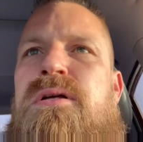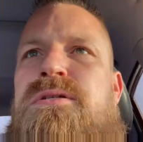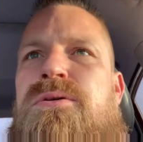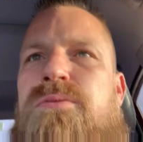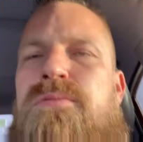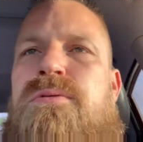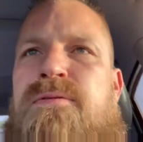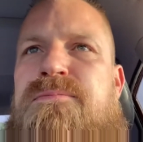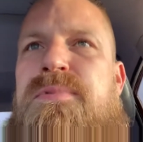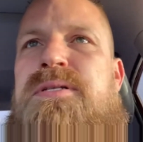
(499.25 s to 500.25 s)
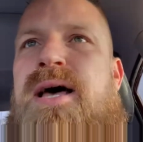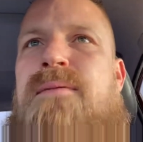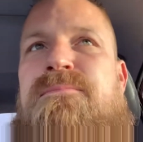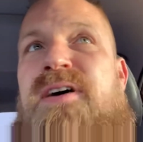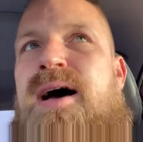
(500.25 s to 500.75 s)
to the
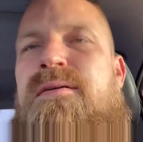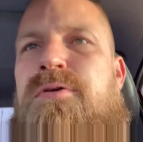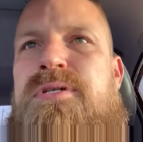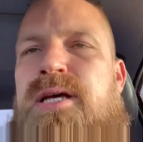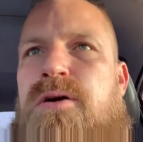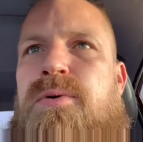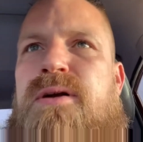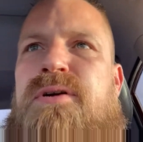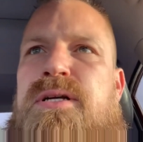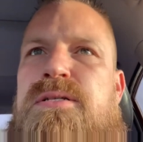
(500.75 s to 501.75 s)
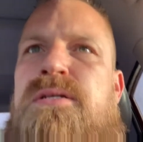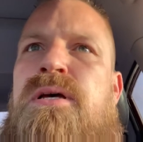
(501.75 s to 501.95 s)
top 5 or 10 or whatever it is.